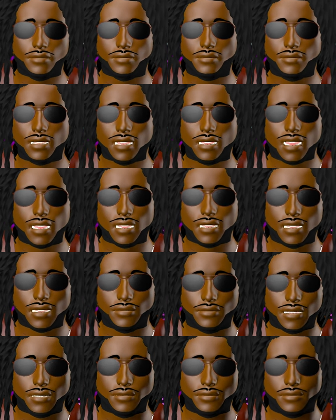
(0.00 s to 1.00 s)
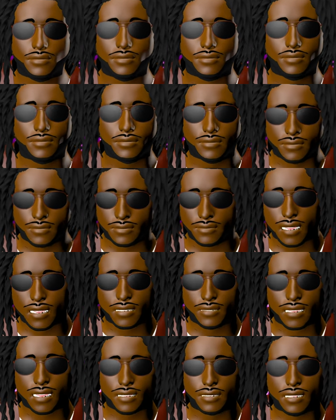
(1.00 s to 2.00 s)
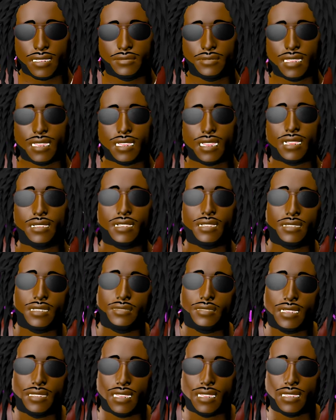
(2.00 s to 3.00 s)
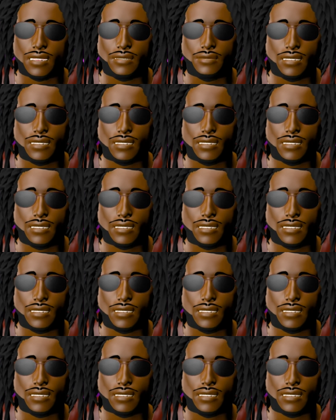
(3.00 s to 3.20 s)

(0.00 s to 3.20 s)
You understand? That's what it seems like to me,